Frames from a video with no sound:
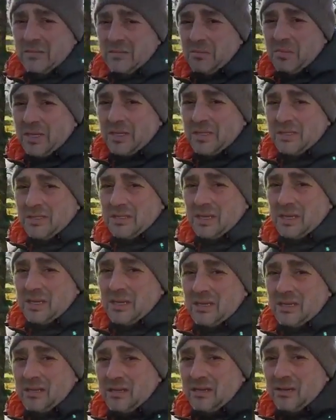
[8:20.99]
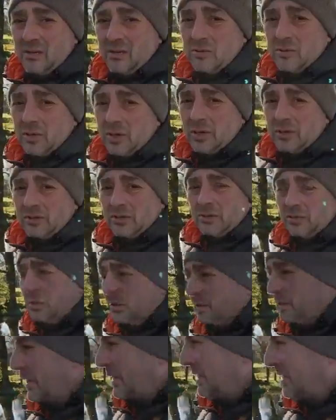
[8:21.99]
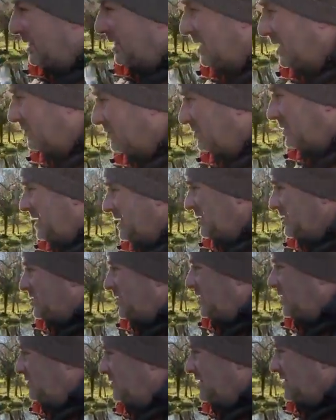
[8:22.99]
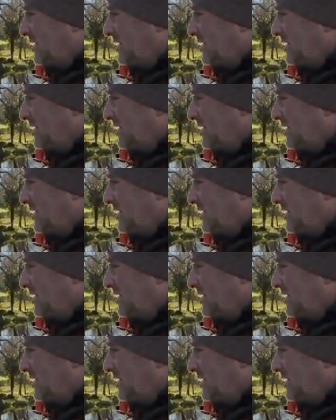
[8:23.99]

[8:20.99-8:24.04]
But I also own a small building company, so